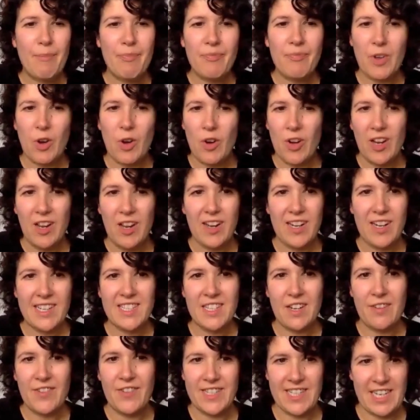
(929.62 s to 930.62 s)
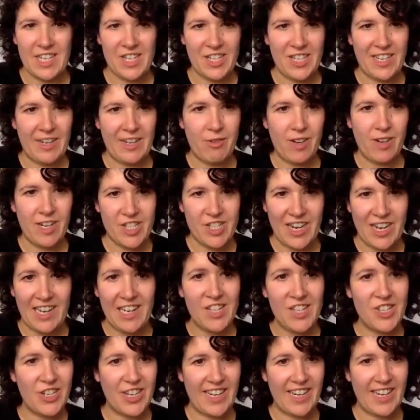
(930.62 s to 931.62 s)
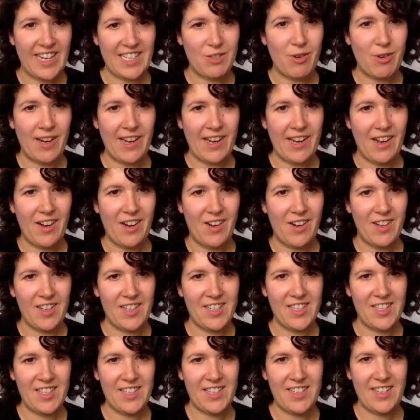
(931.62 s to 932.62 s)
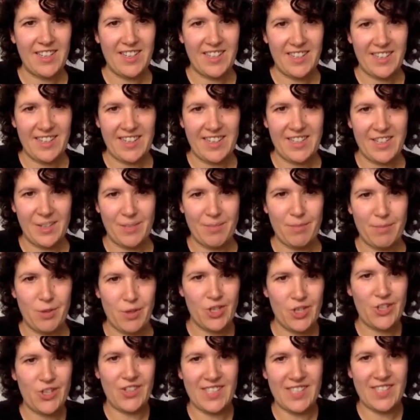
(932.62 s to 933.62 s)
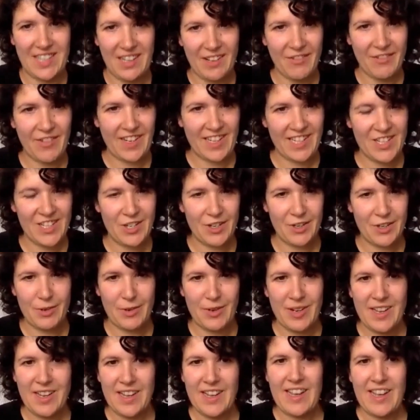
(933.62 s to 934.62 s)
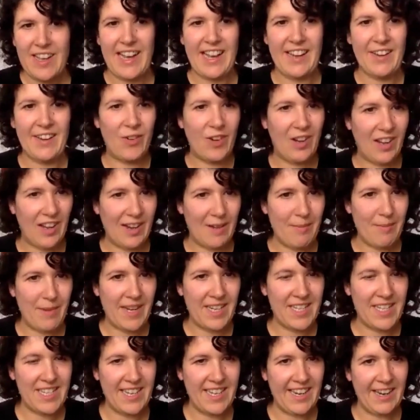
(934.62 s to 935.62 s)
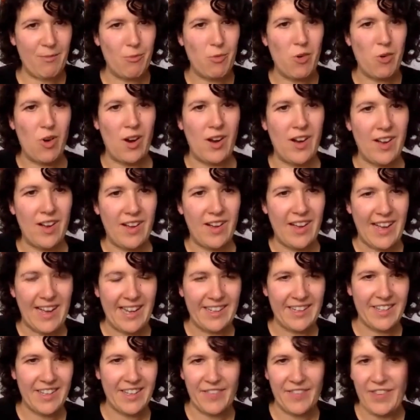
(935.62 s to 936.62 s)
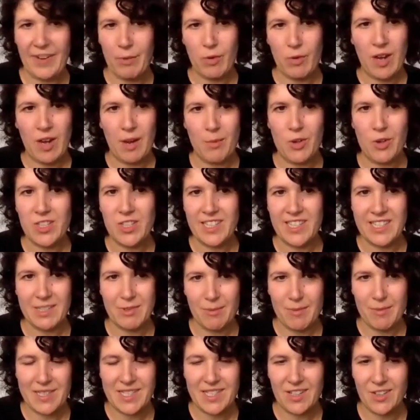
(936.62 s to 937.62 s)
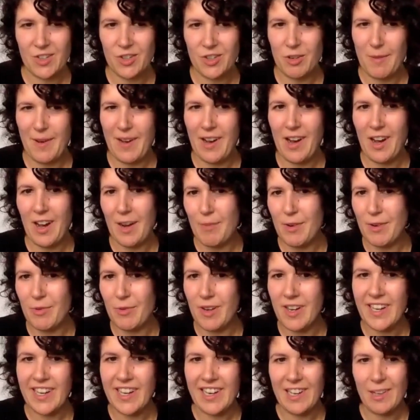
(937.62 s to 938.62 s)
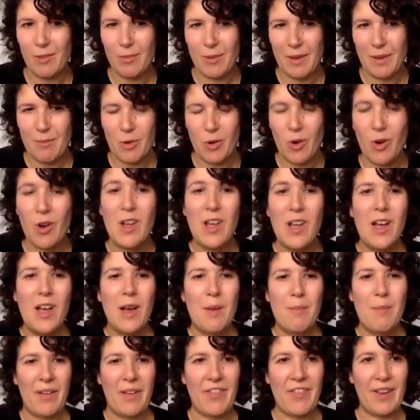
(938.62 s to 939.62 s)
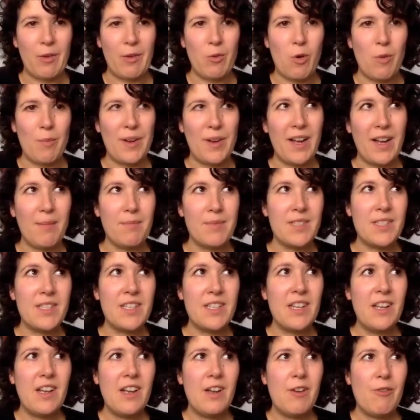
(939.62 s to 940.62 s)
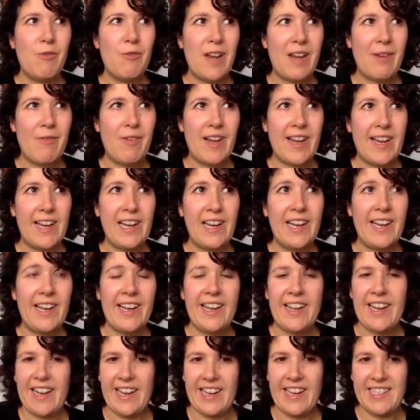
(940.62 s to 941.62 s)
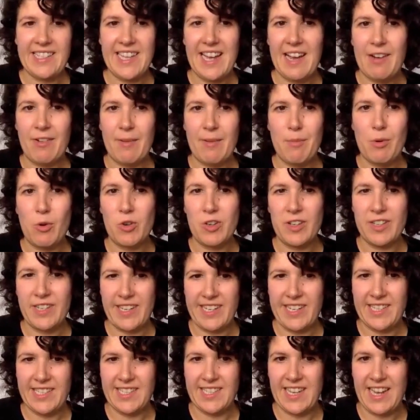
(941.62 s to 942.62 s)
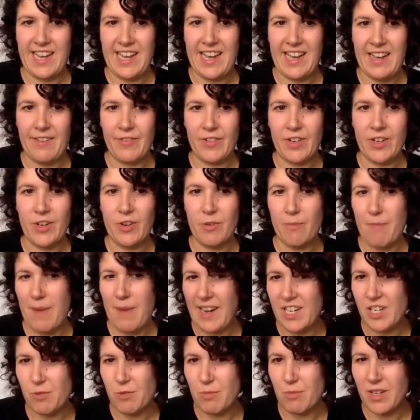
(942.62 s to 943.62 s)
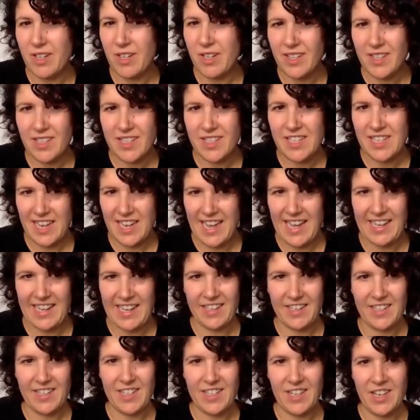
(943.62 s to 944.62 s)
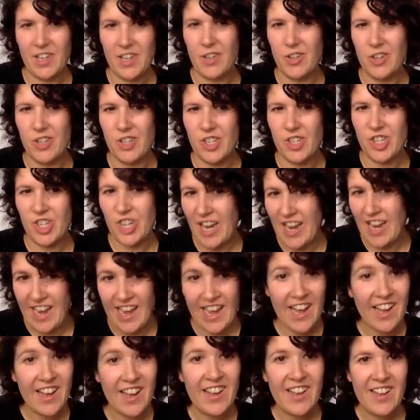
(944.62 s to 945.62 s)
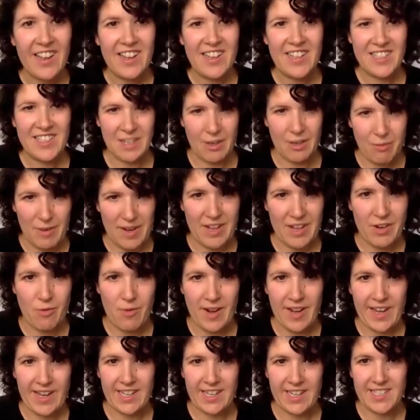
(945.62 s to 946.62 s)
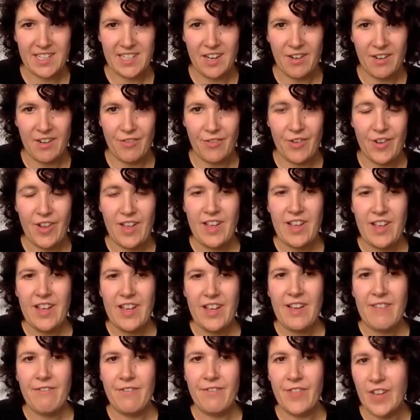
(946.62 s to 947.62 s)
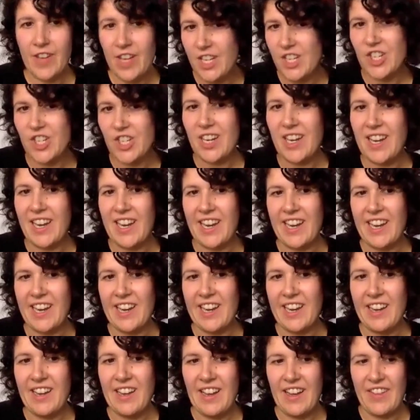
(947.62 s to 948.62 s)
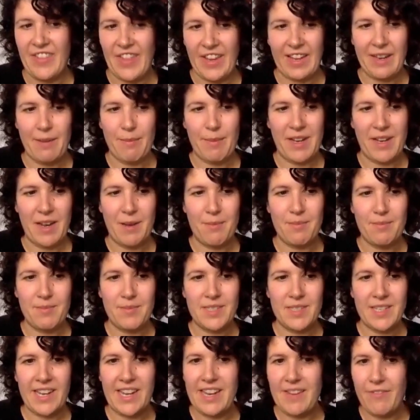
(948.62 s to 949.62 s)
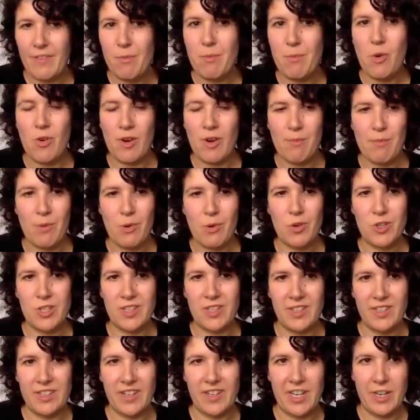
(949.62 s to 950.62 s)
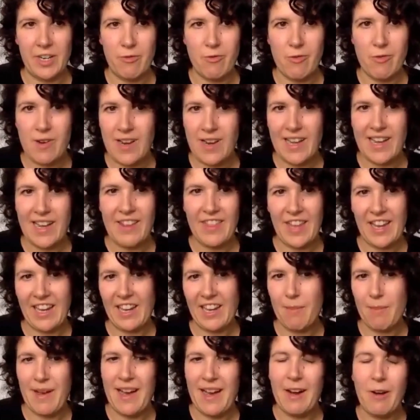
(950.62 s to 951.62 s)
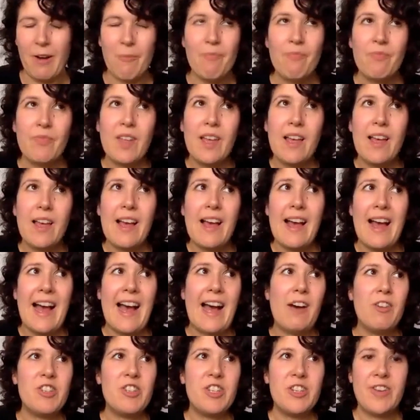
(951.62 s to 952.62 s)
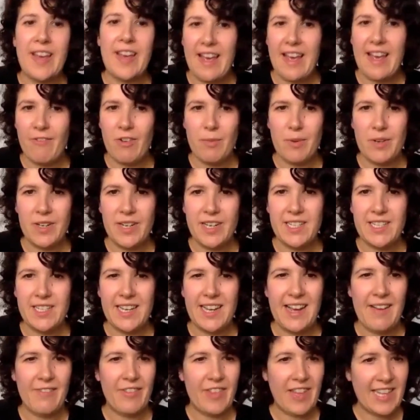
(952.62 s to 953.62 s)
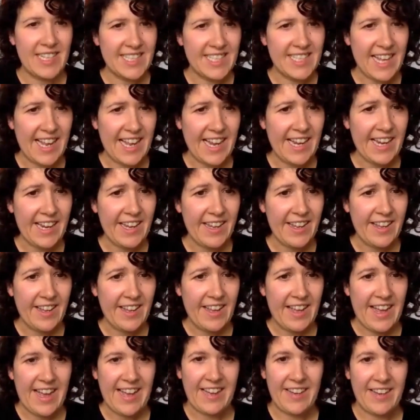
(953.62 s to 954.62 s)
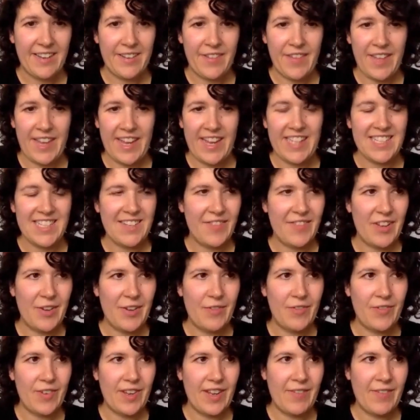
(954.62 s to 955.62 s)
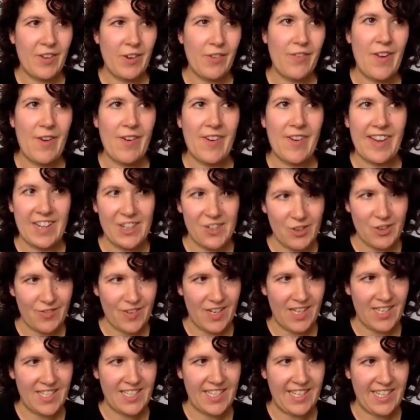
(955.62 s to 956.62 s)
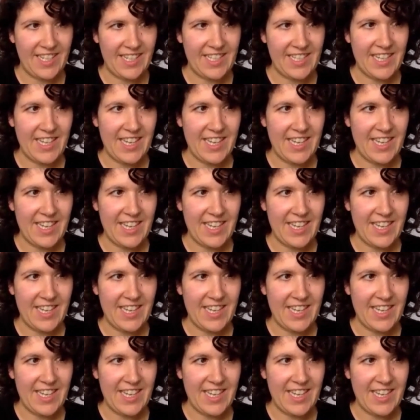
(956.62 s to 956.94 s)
online stuff is actually quite challenging. It's quite hard to push yourself into an online meeting, and I think we'll come on to this when we start talking about hybrid working a little bit more. But I think what becomes really, really clear is how important it is to have good management and a good chair. So when you're running stuff virtually, I think it becomes even more important that you really think about how do you get everybody to have their say. And the thing is, if you're very introverted,